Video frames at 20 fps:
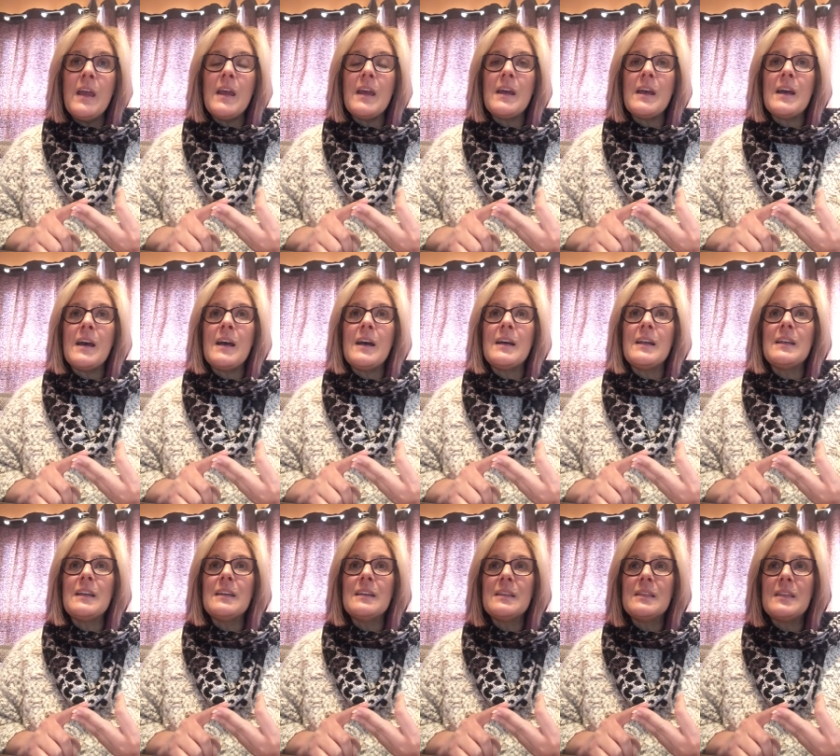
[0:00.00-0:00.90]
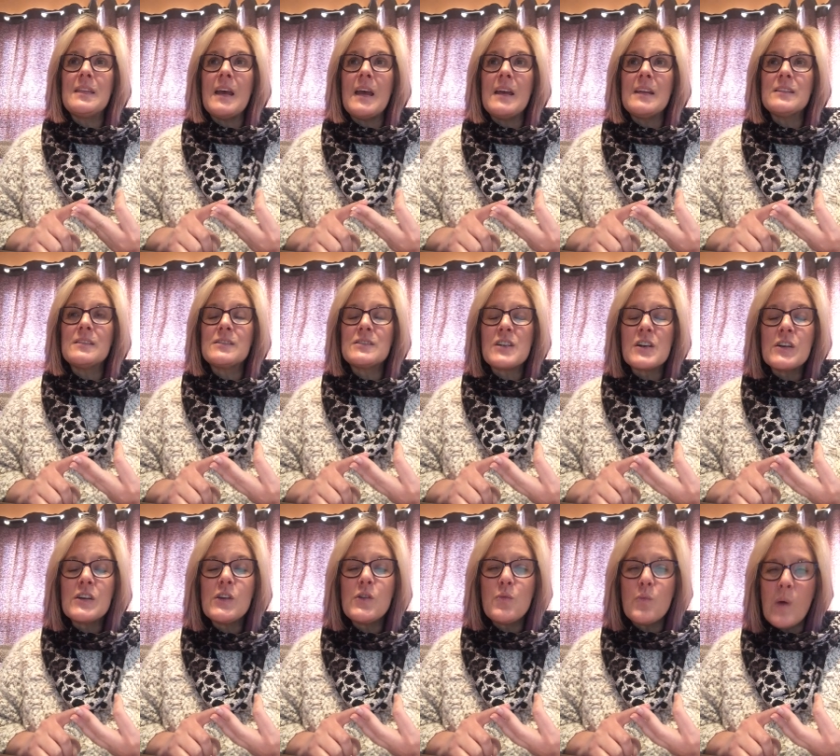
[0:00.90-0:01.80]
and that
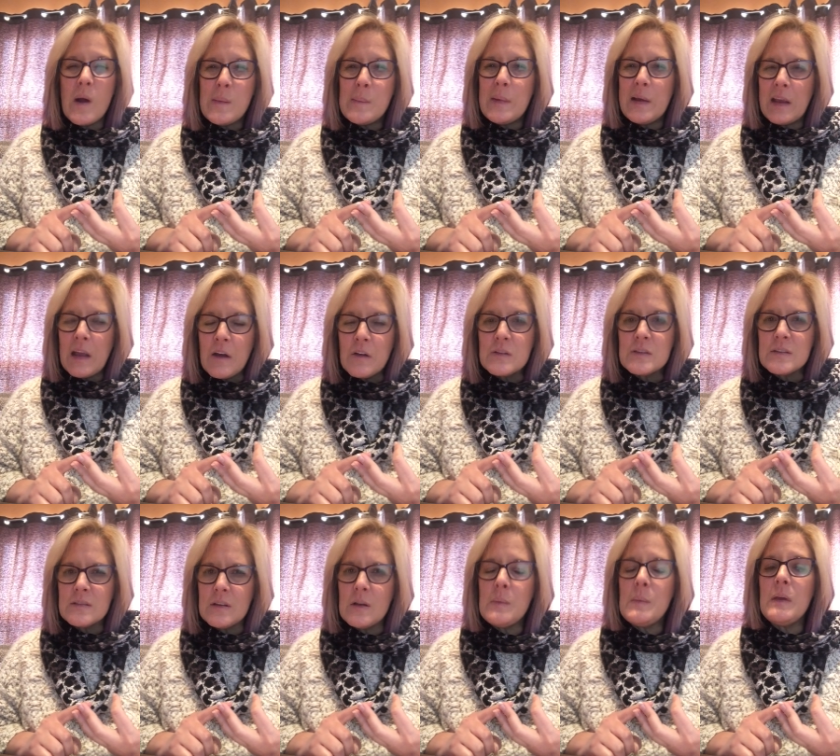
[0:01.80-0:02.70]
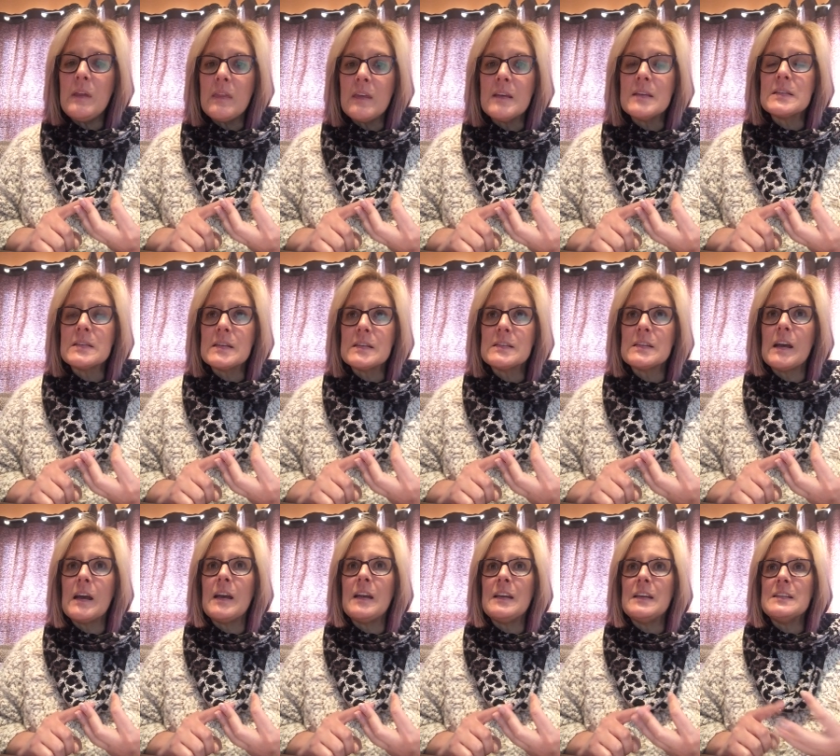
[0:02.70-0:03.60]
started wiping out some of these
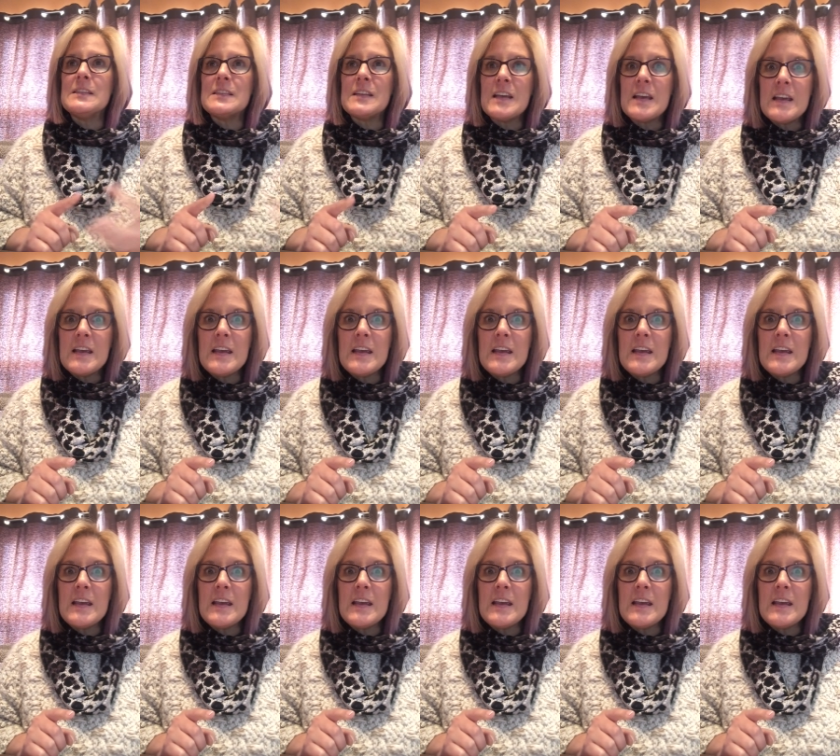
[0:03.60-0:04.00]
societies